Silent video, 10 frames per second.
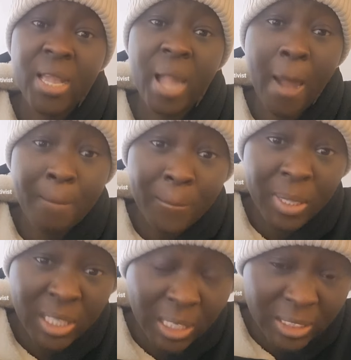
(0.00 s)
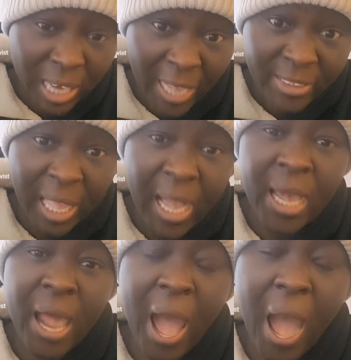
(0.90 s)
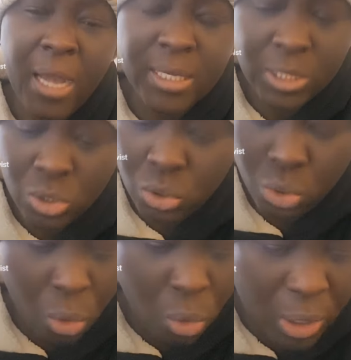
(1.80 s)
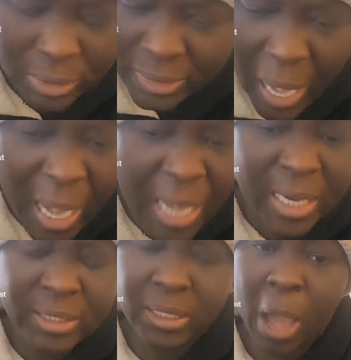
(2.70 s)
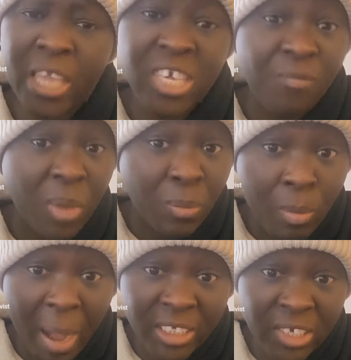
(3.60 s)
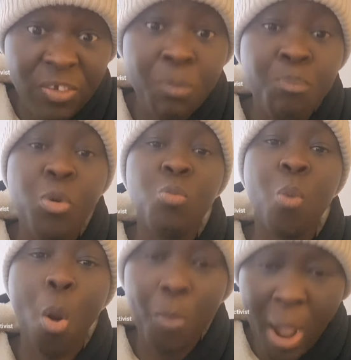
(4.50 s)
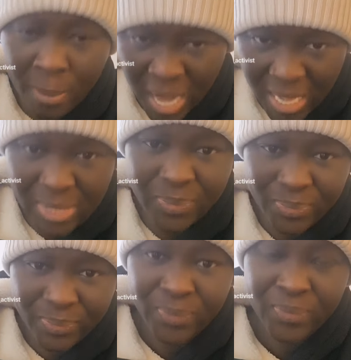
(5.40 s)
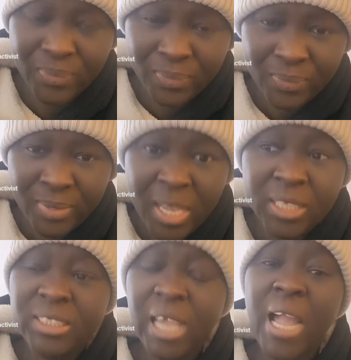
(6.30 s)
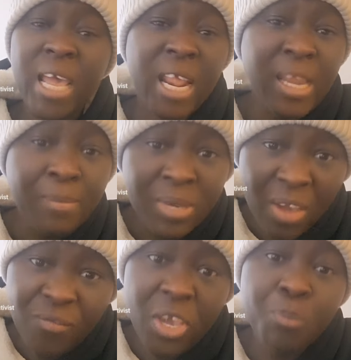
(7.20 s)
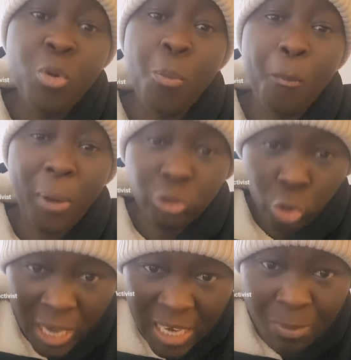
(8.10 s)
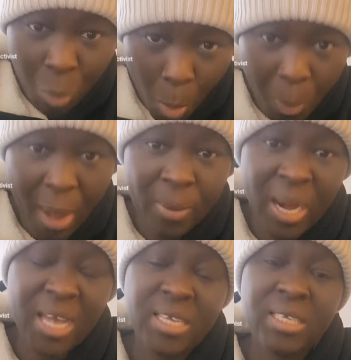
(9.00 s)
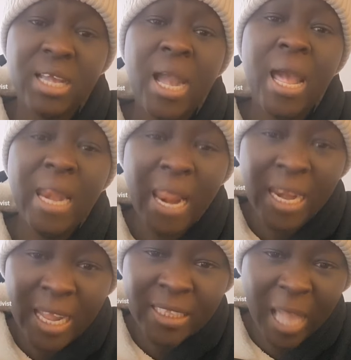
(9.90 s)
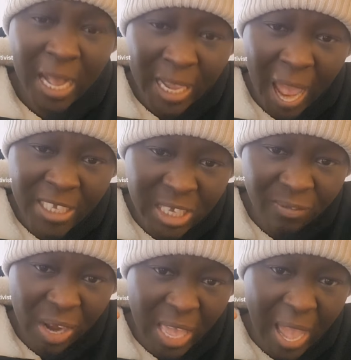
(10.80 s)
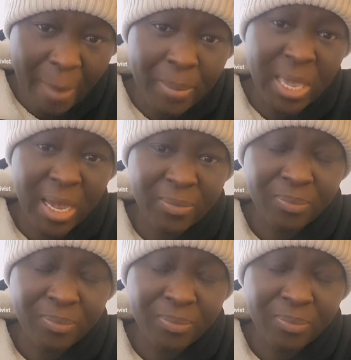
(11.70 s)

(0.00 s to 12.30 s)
Come like Tangara, you know, Tangara achievement bum achieve yeb pour bopam la. Tangara lim def yeb pour personally bopam la. Lan la Tangara achieve al Gambia?